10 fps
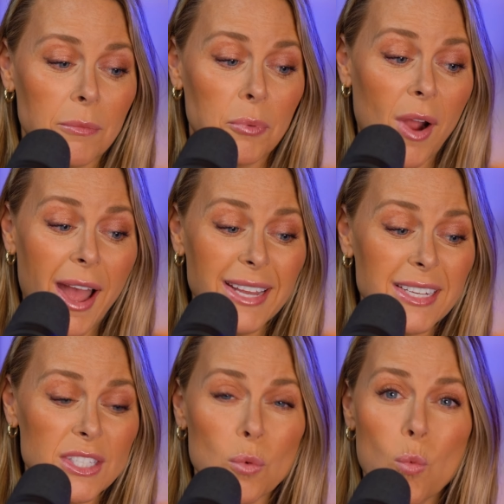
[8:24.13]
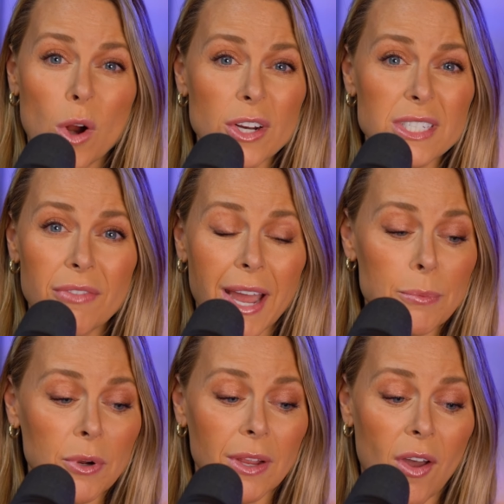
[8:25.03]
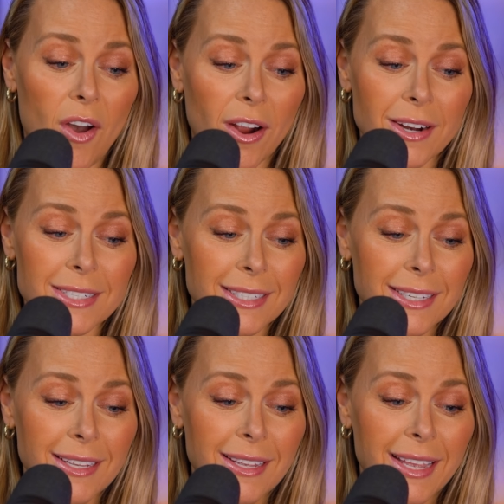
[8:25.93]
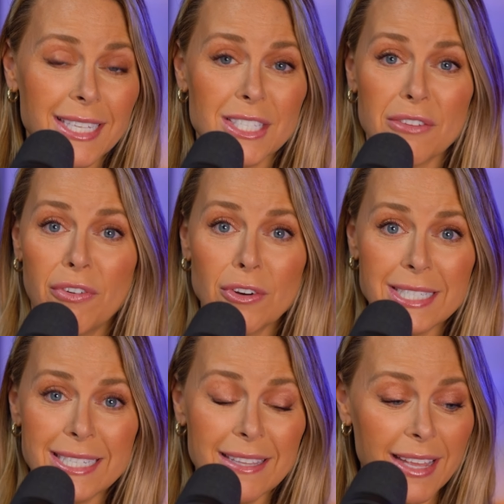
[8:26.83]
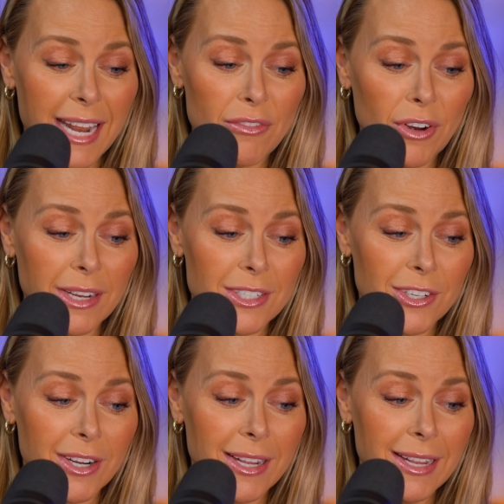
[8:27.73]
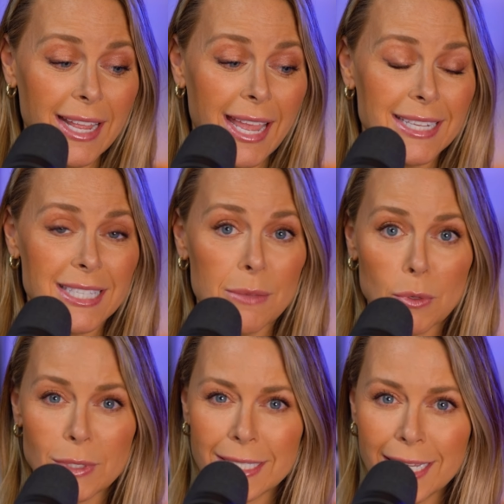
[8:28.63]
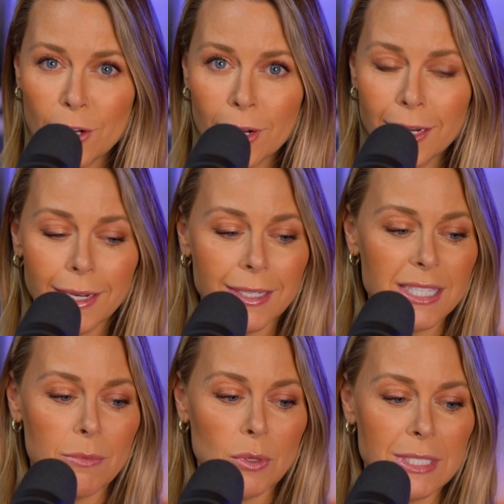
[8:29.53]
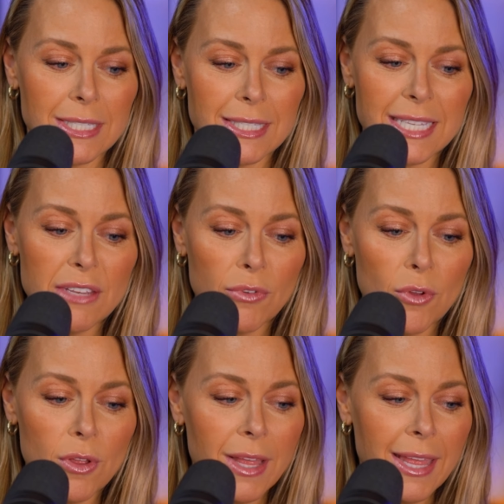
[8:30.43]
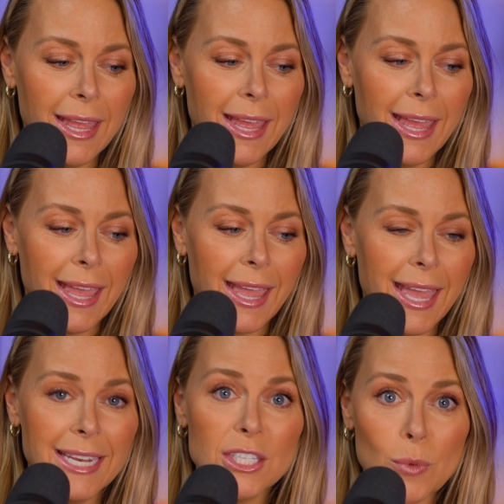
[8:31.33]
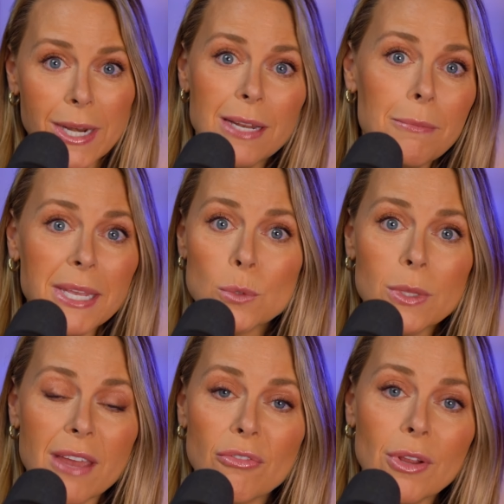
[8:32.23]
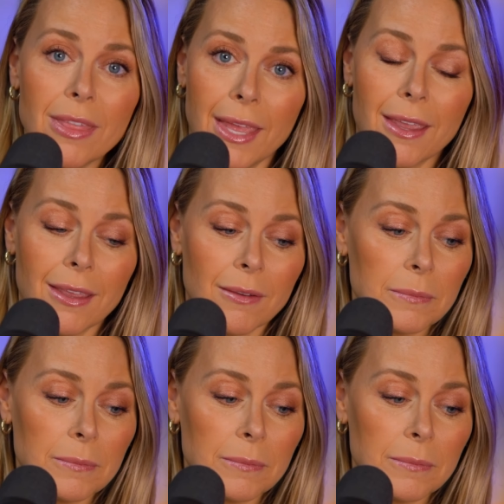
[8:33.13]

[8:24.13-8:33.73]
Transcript: Pride is the worst viper in the heart. It's the first sin that ever entered. It's the most secret, and it's the most deceitful, and it's ready to mix with everything.